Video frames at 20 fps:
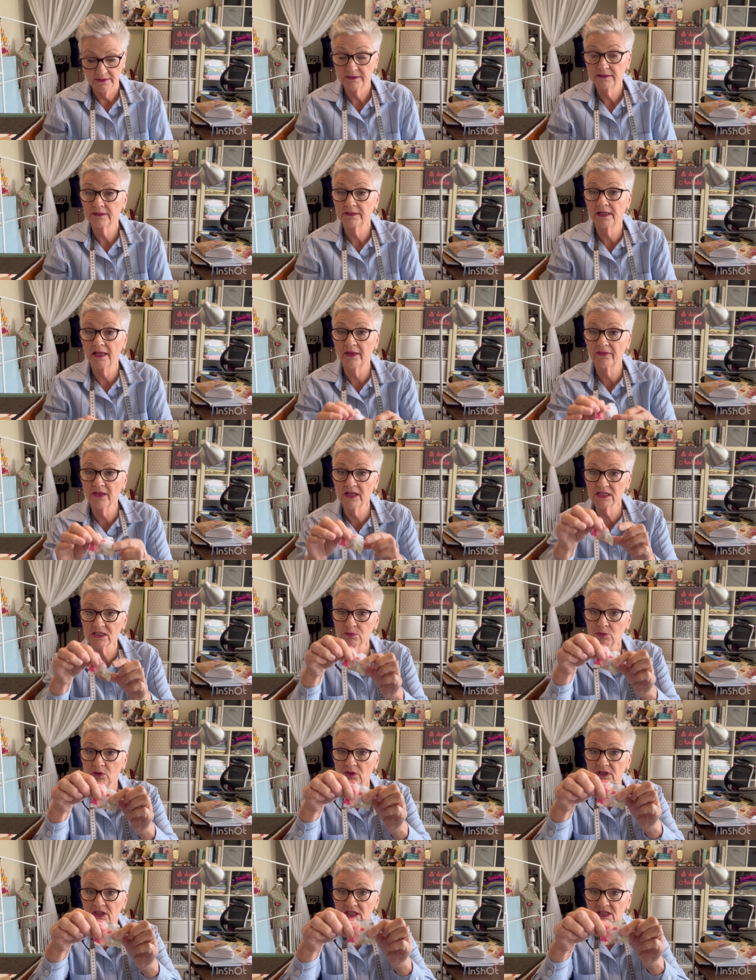Now that's
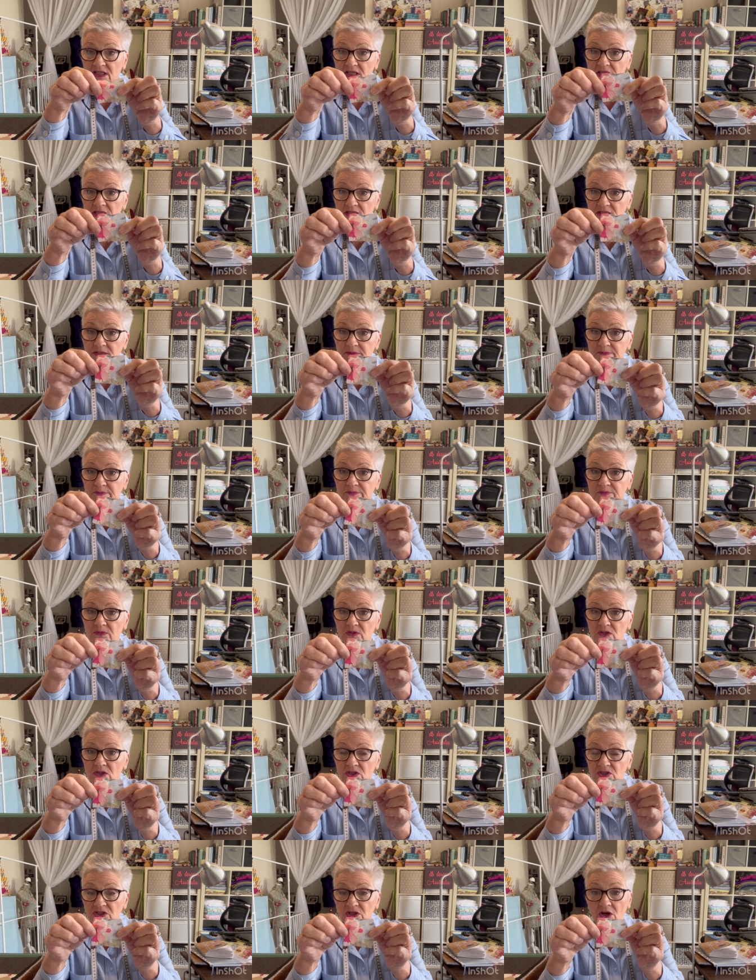what this is.
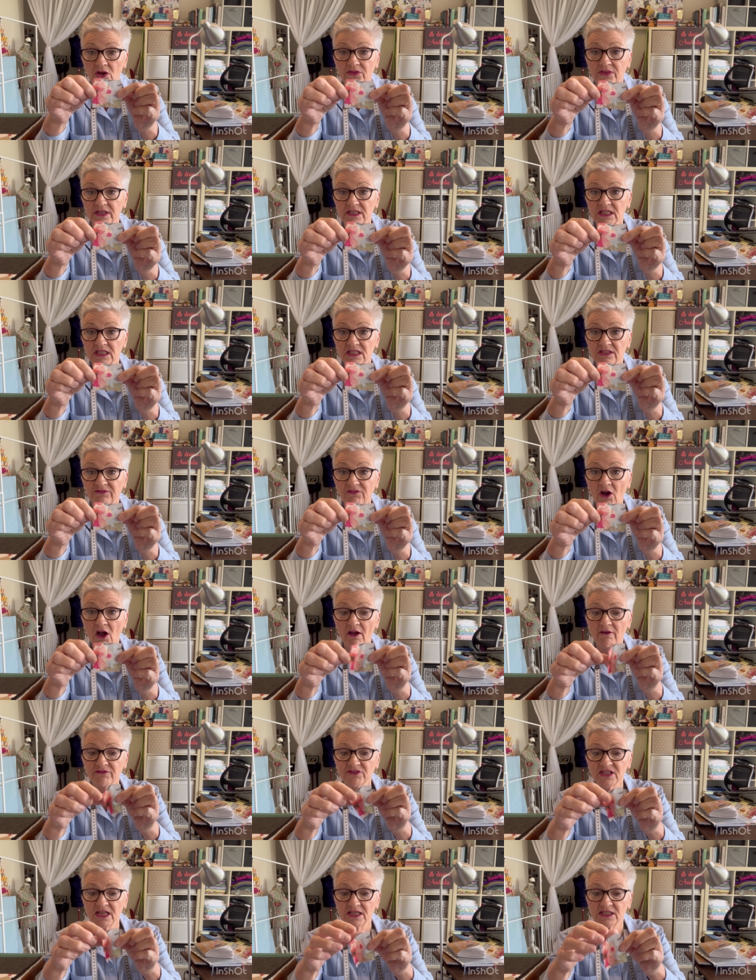So this is 5
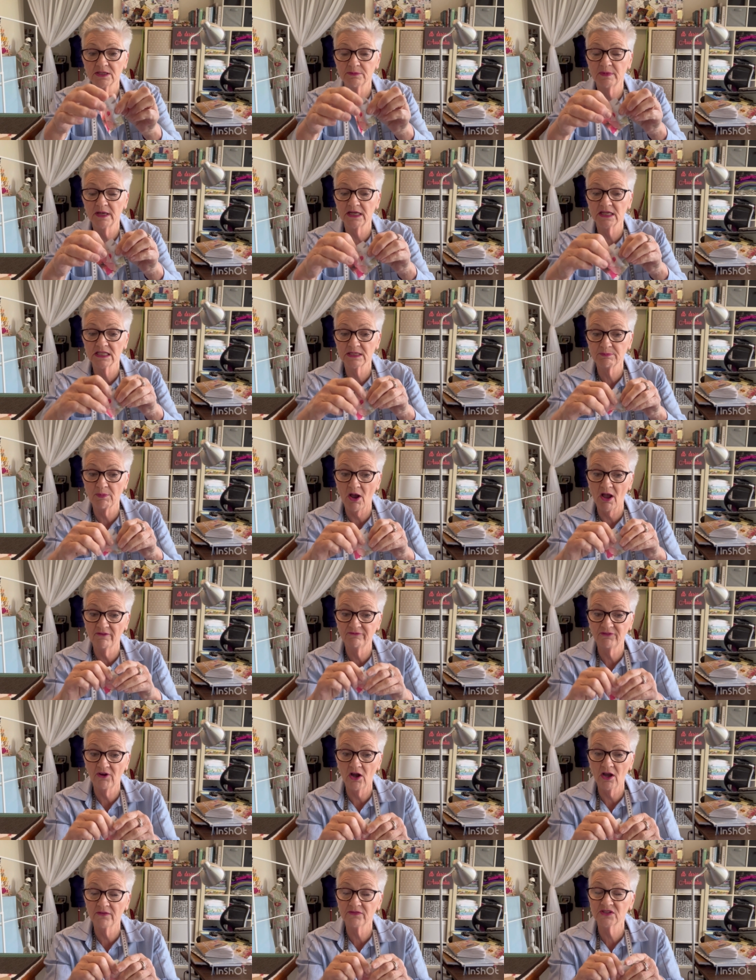centimetres by
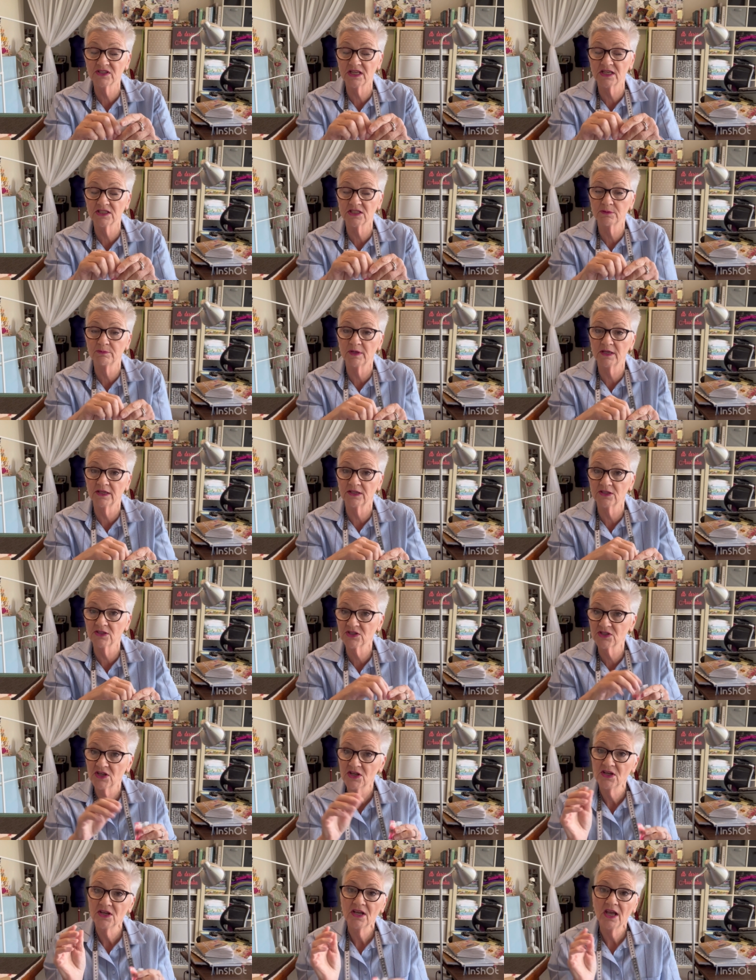5 centimetres.
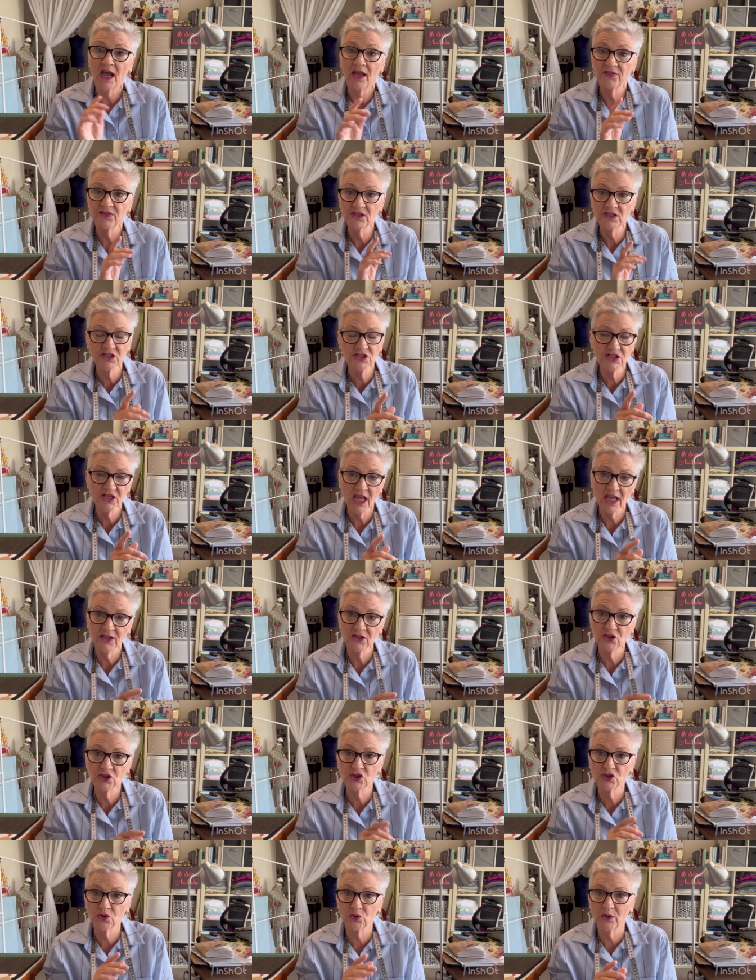And this is how you
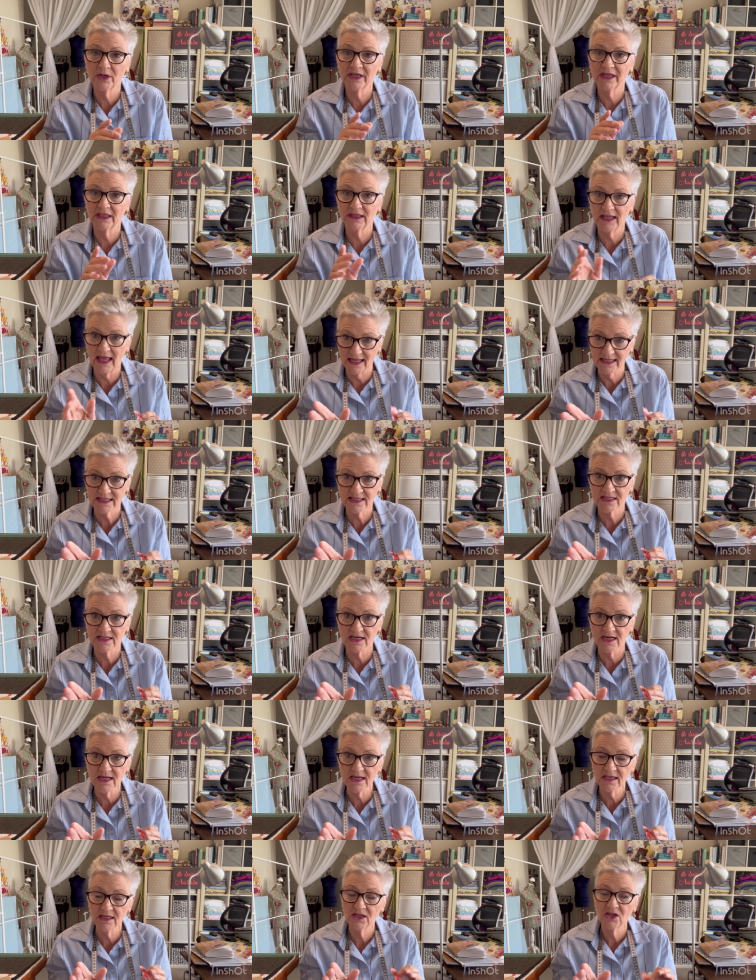join
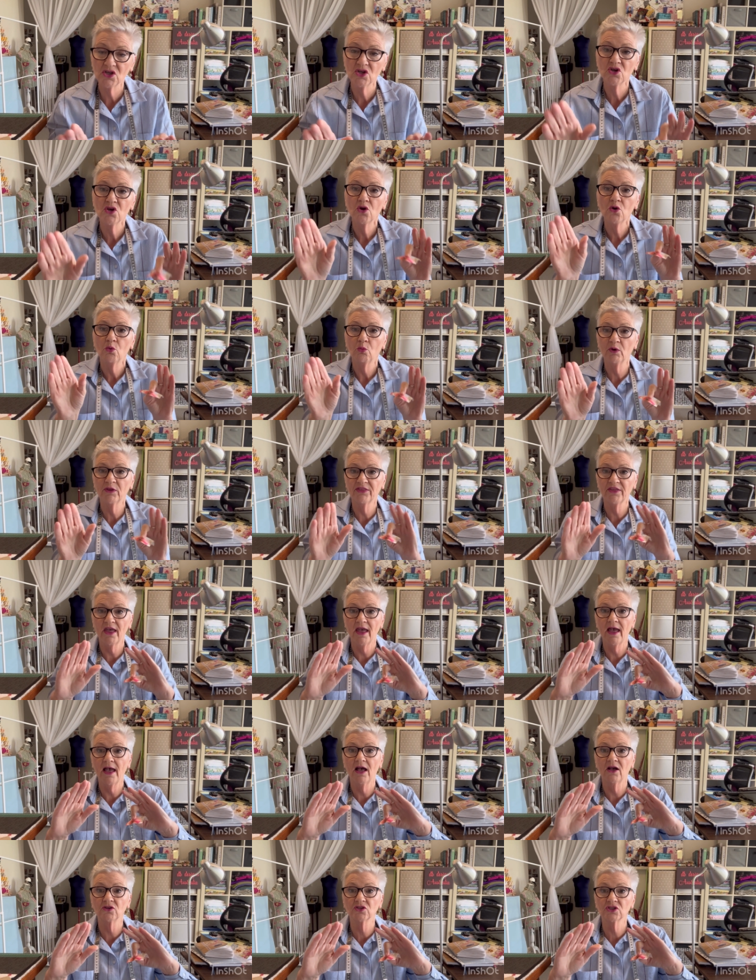elastic
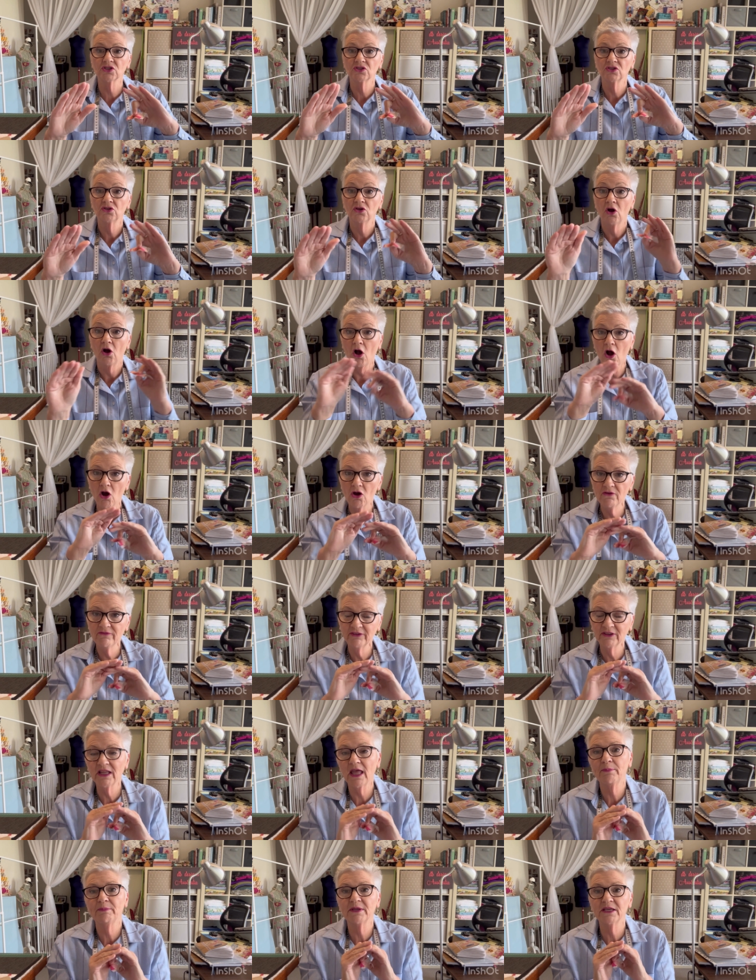without
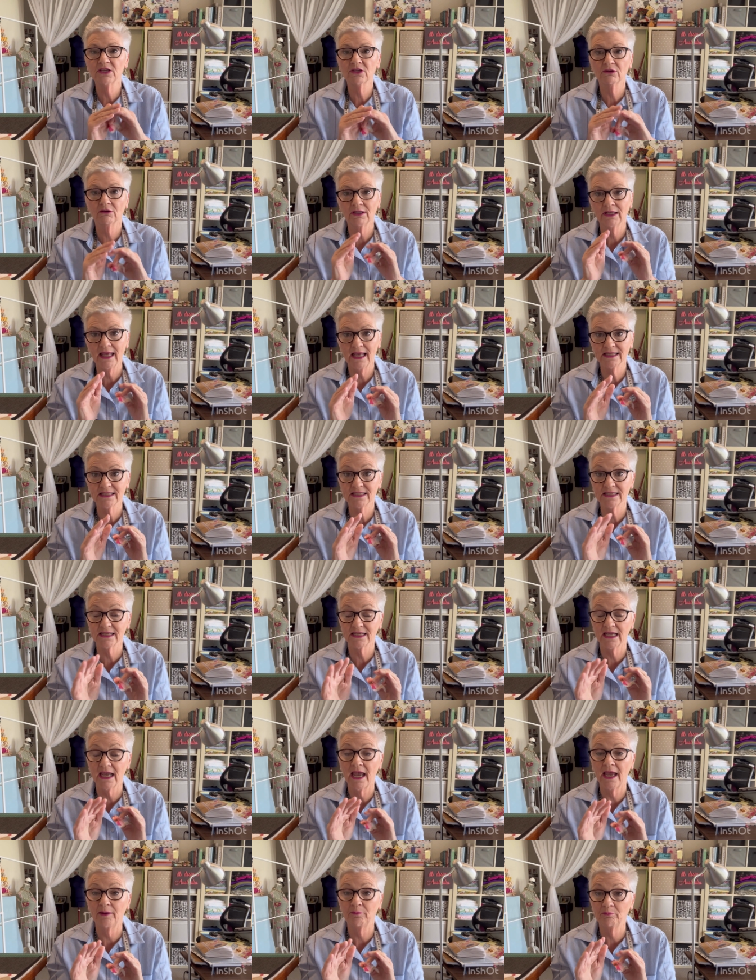overlapping your elastic
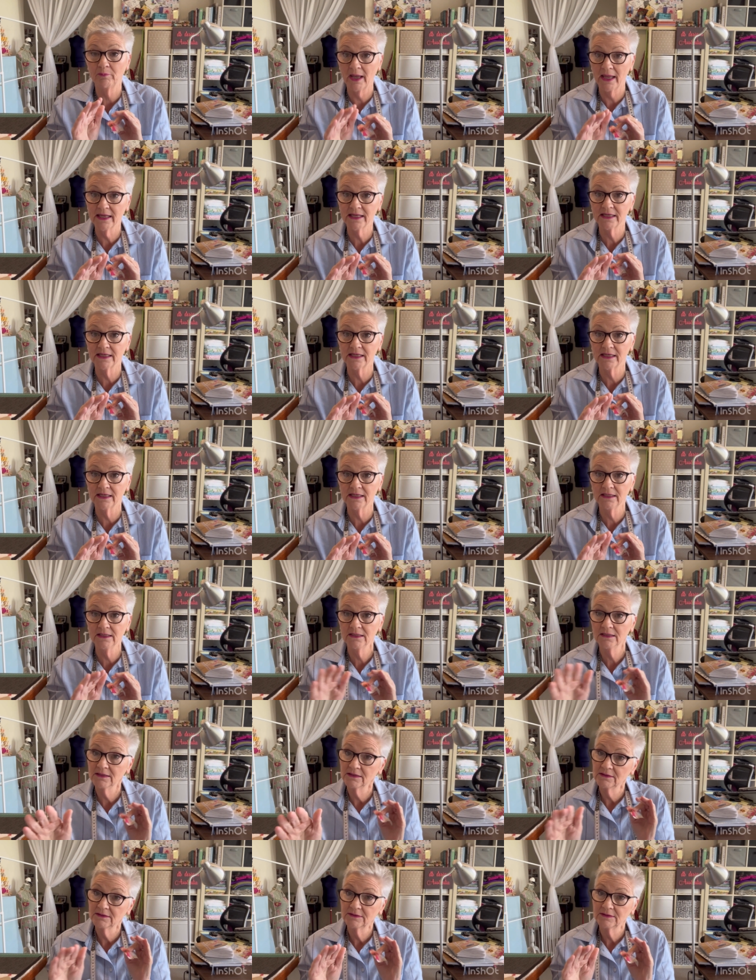and making
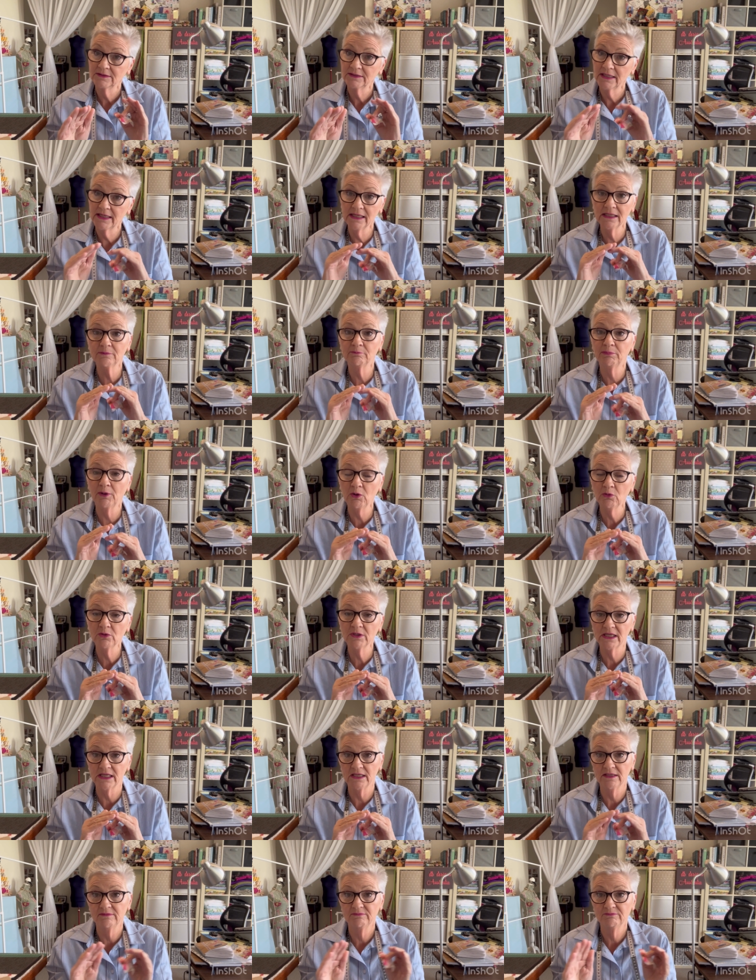it bulky.